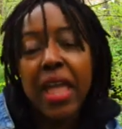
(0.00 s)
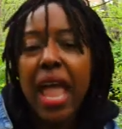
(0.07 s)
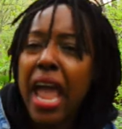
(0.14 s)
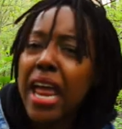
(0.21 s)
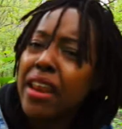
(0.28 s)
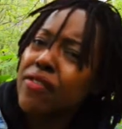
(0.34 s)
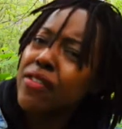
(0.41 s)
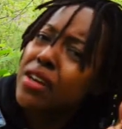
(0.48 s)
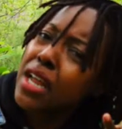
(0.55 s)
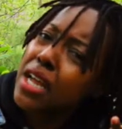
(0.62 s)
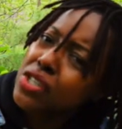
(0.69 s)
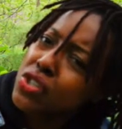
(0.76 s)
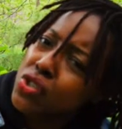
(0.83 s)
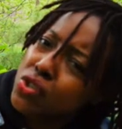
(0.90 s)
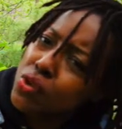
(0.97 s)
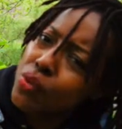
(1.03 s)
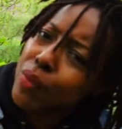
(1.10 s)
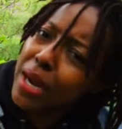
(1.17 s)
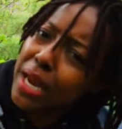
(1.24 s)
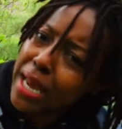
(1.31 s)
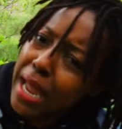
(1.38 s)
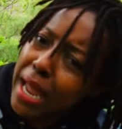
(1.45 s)
And if you're not sure
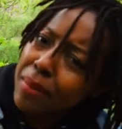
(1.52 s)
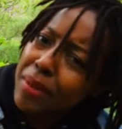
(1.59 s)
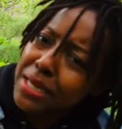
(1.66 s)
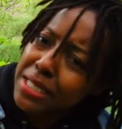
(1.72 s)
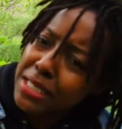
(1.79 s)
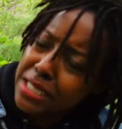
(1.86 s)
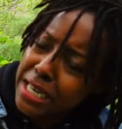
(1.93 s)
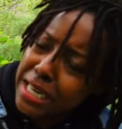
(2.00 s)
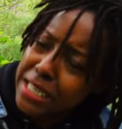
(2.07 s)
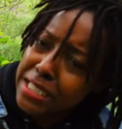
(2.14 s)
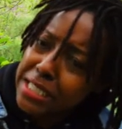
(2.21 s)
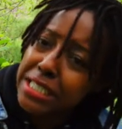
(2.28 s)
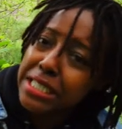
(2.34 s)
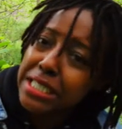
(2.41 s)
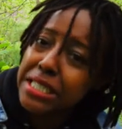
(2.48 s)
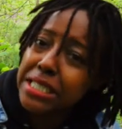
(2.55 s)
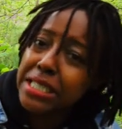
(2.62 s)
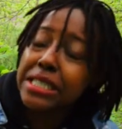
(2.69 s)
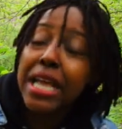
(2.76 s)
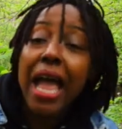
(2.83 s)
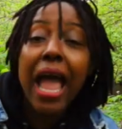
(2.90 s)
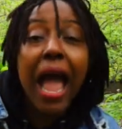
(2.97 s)
what climate change is,
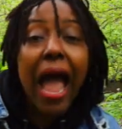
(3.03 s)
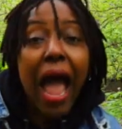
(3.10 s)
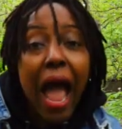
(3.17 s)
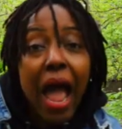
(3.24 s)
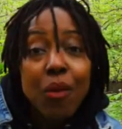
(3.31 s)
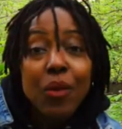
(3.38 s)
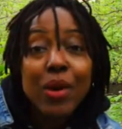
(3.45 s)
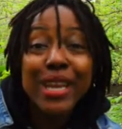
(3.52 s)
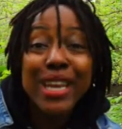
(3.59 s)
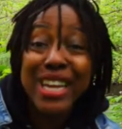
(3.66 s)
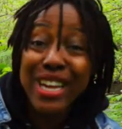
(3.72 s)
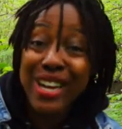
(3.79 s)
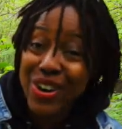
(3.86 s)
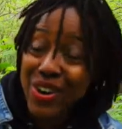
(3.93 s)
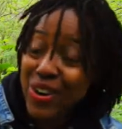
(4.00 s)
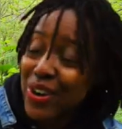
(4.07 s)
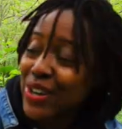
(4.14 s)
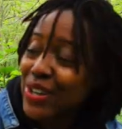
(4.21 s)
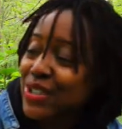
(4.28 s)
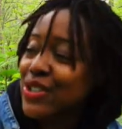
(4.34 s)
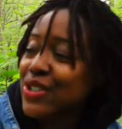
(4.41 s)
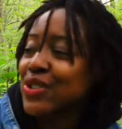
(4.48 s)
I would
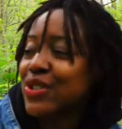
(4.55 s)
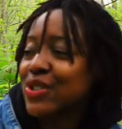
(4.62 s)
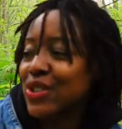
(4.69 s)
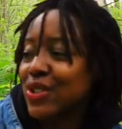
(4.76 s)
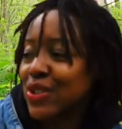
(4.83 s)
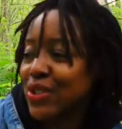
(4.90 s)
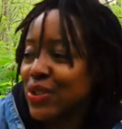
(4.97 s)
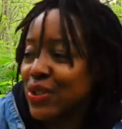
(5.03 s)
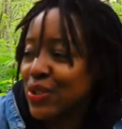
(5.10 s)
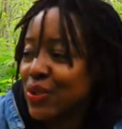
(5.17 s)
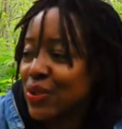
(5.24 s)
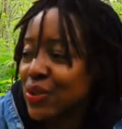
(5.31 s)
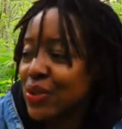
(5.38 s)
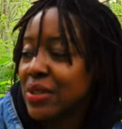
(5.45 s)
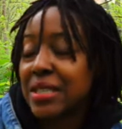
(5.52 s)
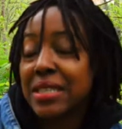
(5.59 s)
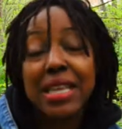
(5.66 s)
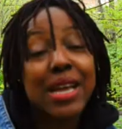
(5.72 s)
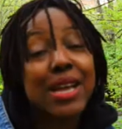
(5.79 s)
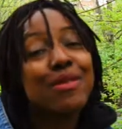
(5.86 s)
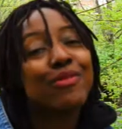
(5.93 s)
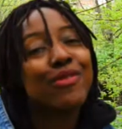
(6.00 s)
encourage you to do
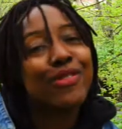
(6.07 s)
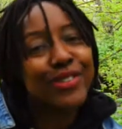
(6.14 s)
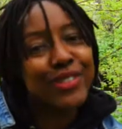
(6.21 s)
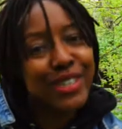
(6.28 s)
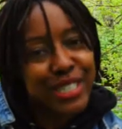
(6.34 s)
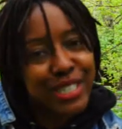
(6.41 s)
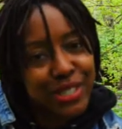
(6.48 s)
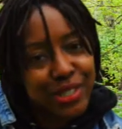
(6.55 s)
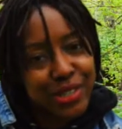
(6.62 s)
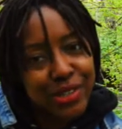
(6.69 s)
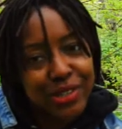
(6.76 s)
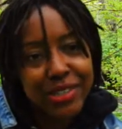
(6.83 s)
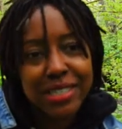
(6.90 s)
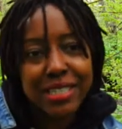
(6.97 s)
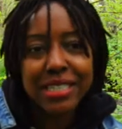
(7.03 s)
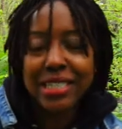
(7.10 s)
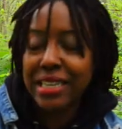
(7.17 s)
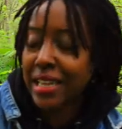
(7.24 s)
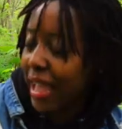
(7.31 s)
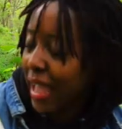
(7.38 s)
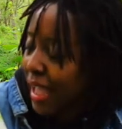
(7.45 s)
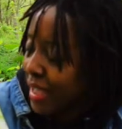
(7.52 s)
some research.
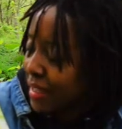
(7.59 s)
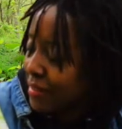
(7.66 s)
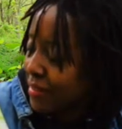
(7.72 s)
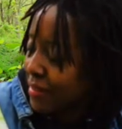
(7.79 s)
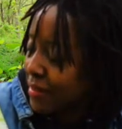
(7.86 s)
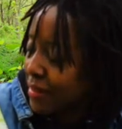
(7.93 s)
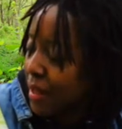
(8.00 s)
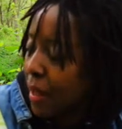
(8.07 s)
Yes.